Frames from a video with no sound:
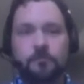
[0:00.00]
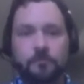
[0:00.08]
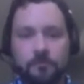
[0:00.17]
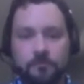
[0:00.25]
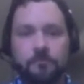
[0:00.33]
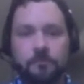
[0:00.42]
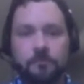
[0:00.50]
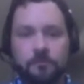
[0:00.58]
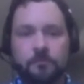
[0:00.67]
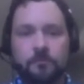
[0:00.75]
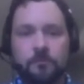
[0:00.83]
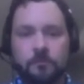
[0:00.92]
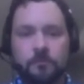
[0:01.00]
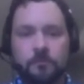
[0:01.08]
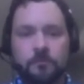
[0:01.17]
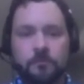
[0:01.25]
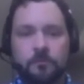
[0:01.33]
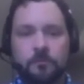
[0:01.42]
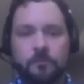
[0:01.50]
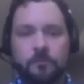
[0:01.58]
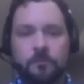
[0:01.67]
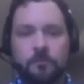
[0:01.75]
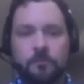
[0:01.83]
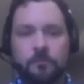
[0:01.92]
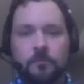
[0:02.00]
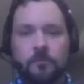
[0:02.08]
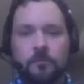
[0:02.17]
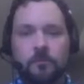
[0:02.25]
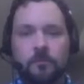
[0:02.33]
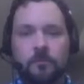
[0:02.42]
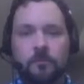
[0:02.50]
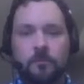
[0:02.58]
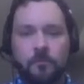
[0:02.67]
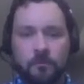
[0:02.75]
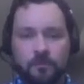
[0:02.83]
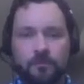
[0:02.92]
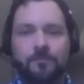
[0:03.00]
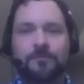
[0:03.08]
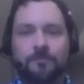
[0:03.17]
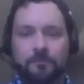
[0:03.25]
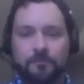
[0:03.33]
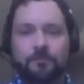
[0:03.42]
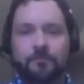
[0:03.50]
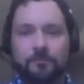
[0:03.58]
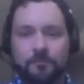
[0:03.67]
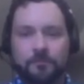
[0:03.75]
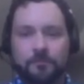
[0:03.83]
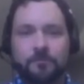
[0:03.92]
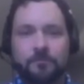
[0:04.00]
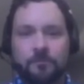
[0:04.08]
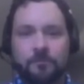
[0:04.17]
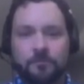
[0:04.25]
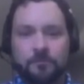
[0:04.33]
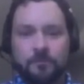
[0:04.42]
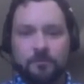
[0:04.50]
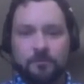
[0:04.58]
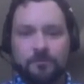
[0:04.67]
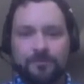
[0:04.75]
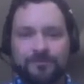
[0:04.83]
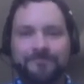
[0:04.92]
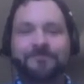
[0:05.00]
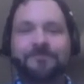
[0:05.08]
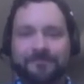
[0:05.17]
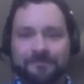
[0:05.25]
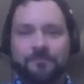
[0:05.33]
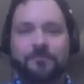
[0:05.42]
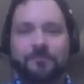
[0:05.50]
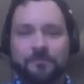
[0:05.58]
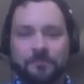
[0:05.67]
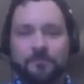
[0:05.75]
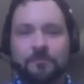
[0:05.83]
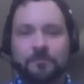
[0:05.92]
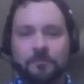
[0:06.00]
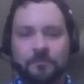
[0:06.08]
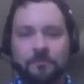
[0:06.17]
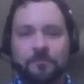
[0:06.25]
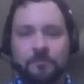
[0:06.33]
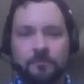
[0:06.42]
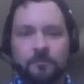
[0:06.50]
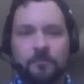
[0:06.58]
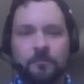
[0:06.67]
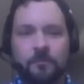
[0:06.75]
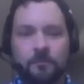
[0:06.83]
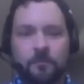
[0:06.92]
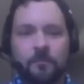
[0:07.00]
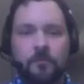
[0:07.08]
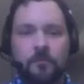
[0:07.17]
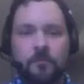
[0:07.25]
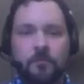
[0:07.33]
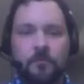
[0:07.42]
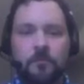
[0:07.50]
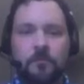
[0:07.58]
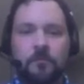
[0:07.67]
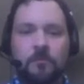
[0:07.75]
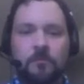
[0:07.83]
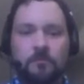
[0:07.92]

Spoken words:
No words are spoken by the person on screen.